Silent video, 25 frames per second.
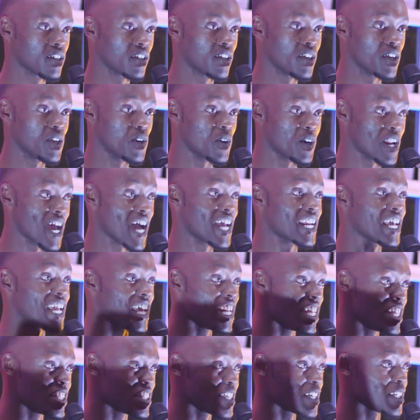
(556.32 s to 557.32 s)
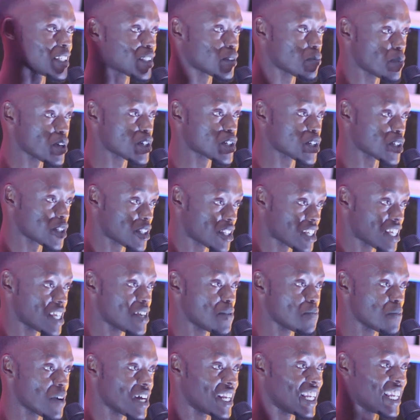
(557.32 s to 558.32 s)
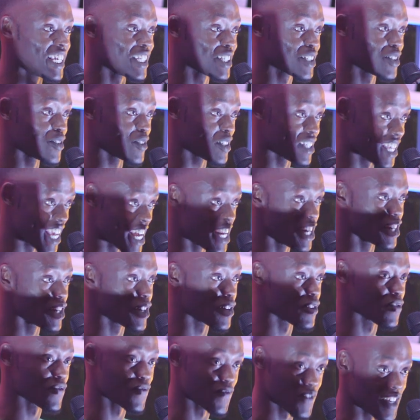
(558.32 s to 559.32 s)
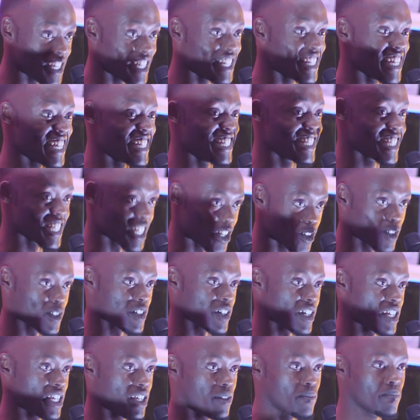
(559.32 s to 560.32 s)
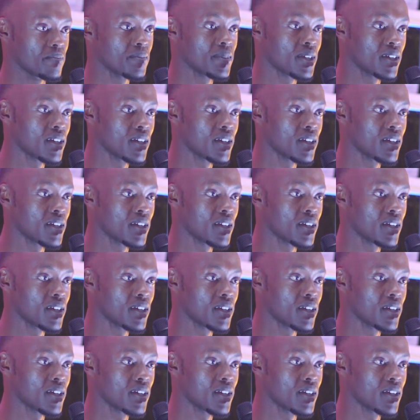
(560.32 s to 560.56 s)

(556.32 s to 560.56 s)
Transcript: You're not anything special to him unless you tender, feed, and shelter him.